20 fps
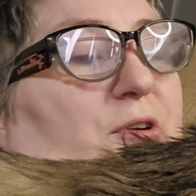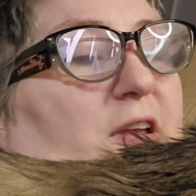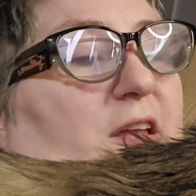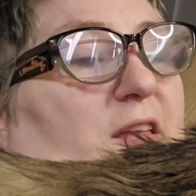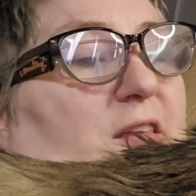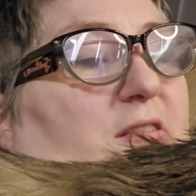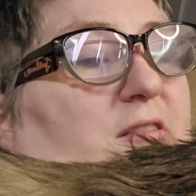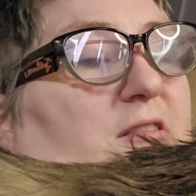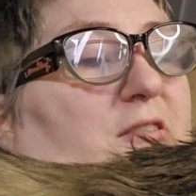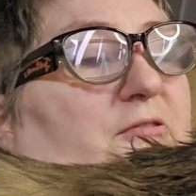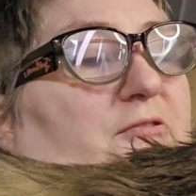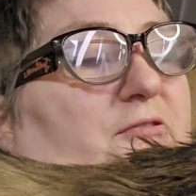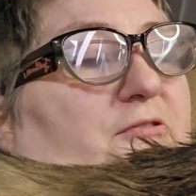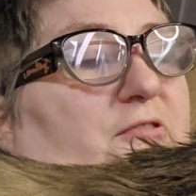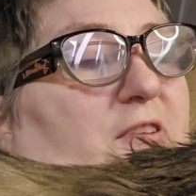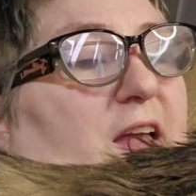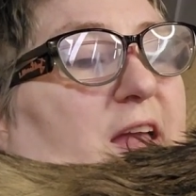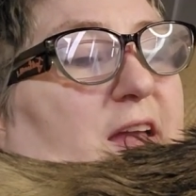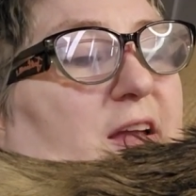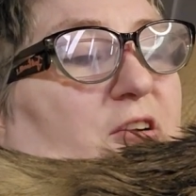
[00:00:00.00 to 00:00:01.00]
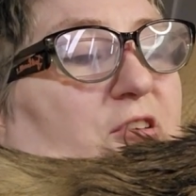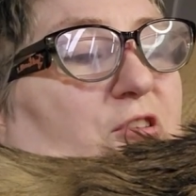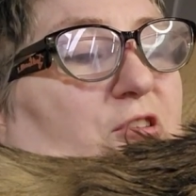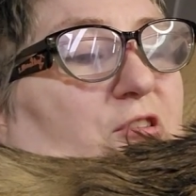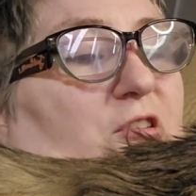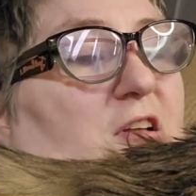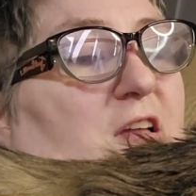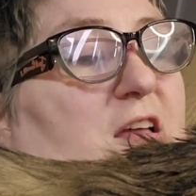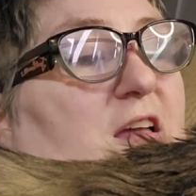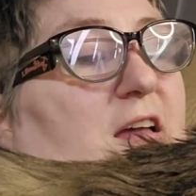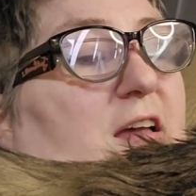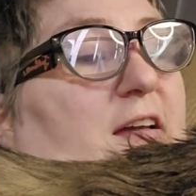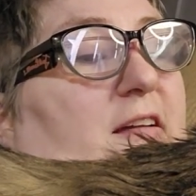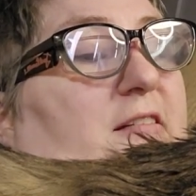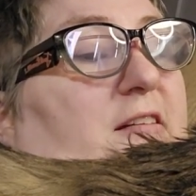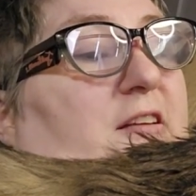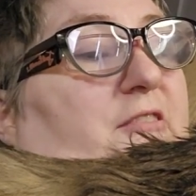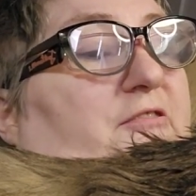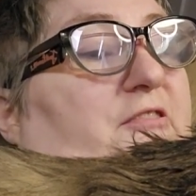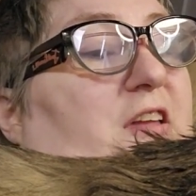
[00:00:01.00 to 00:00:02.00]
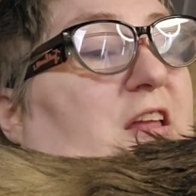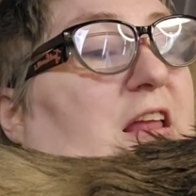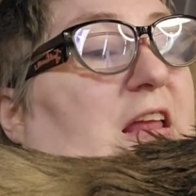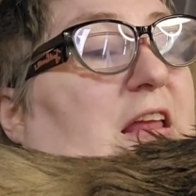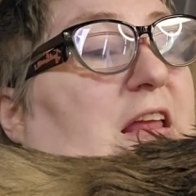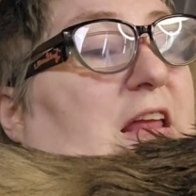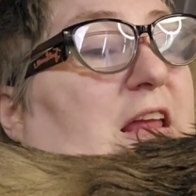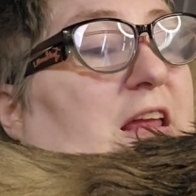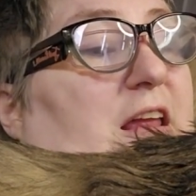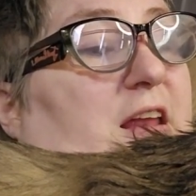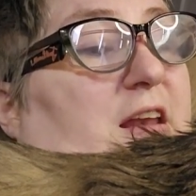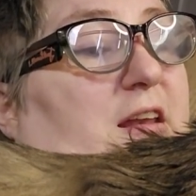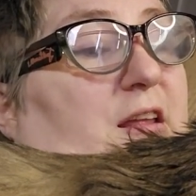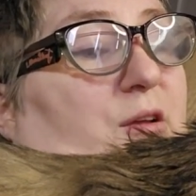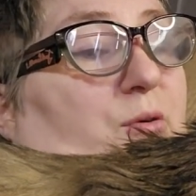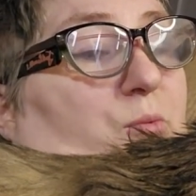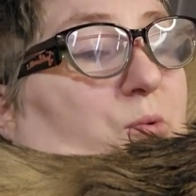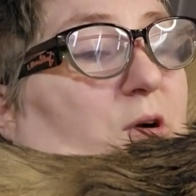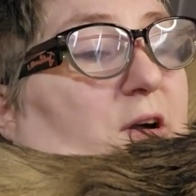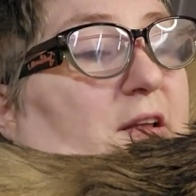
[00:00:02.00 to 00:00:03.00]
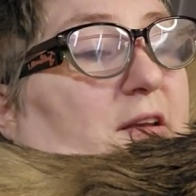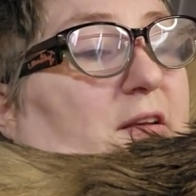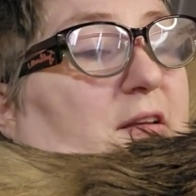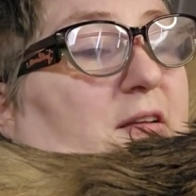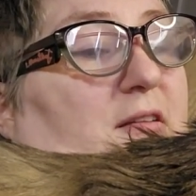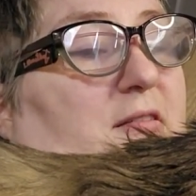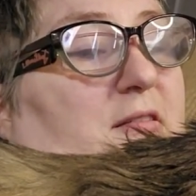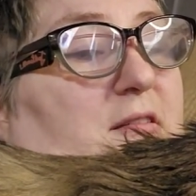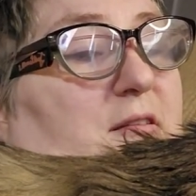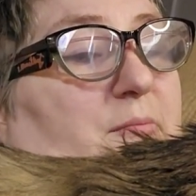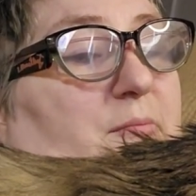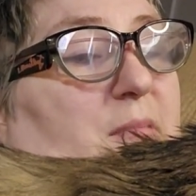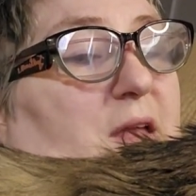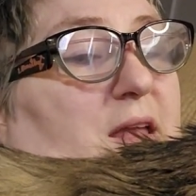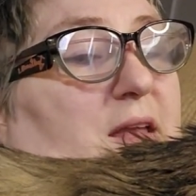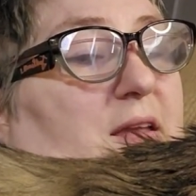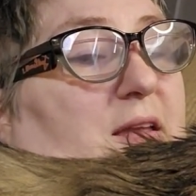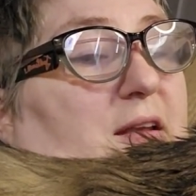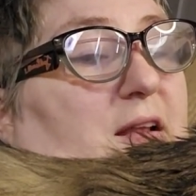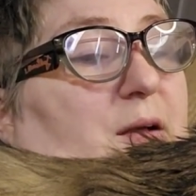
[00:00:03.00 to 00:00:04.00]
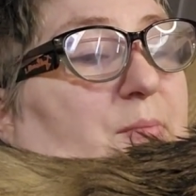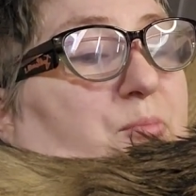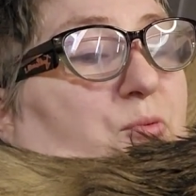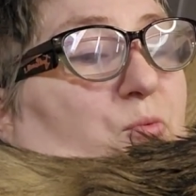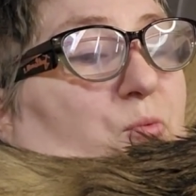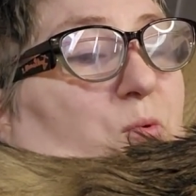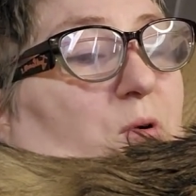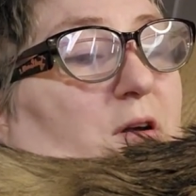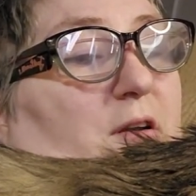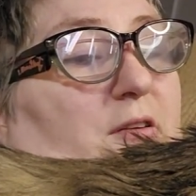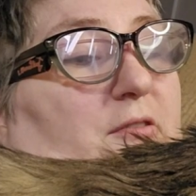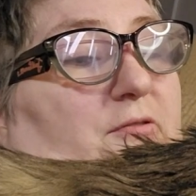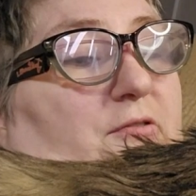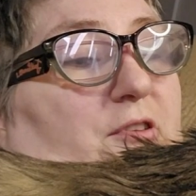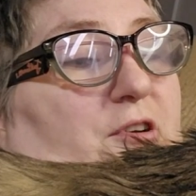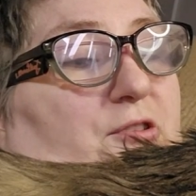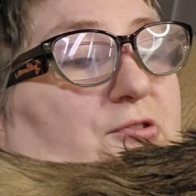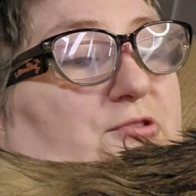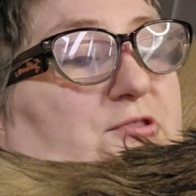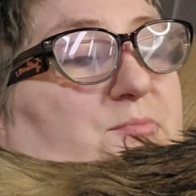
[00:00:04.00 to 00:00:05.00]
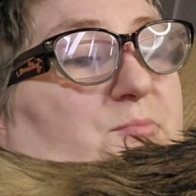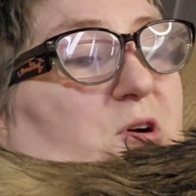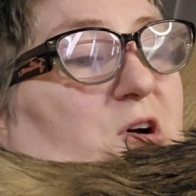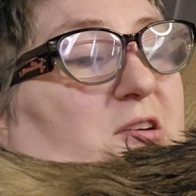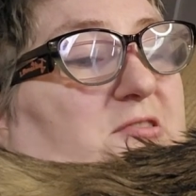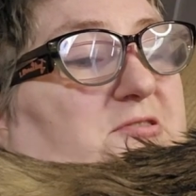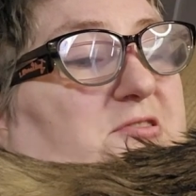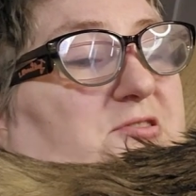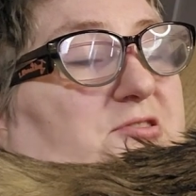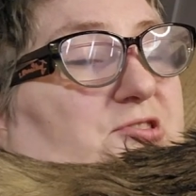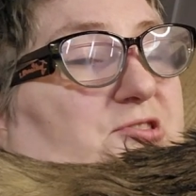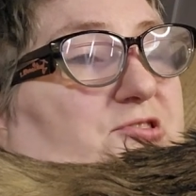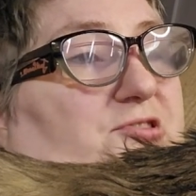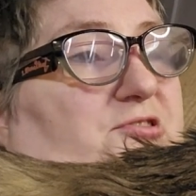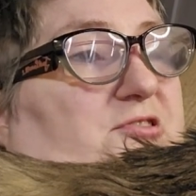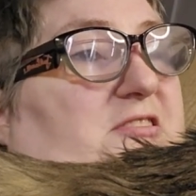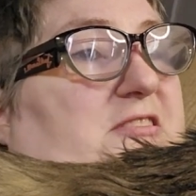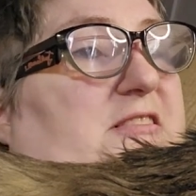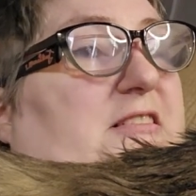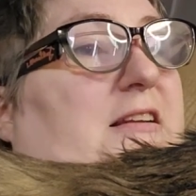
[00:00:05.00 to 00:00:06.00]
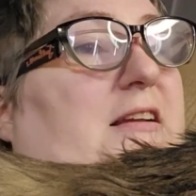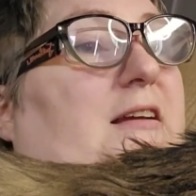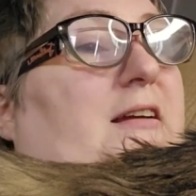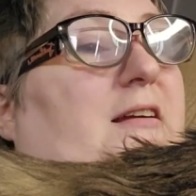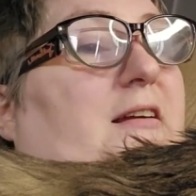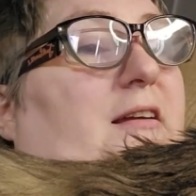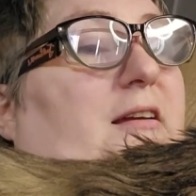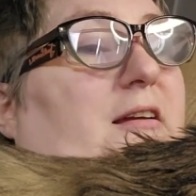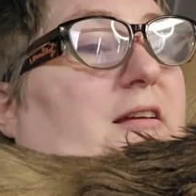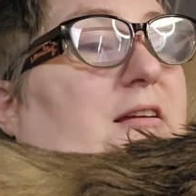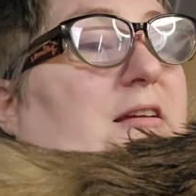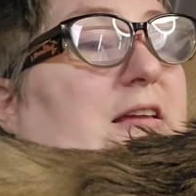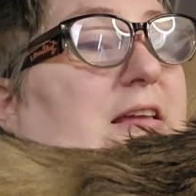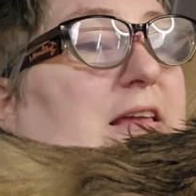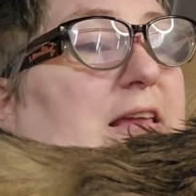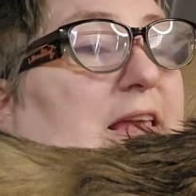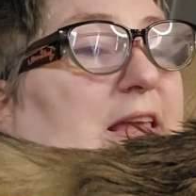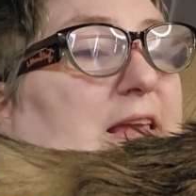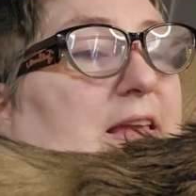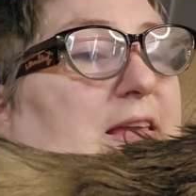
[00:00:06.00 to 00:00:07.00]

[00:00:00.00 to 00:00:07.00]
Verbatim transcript: in the Vale, and if anyone can make it up one of those monsters, he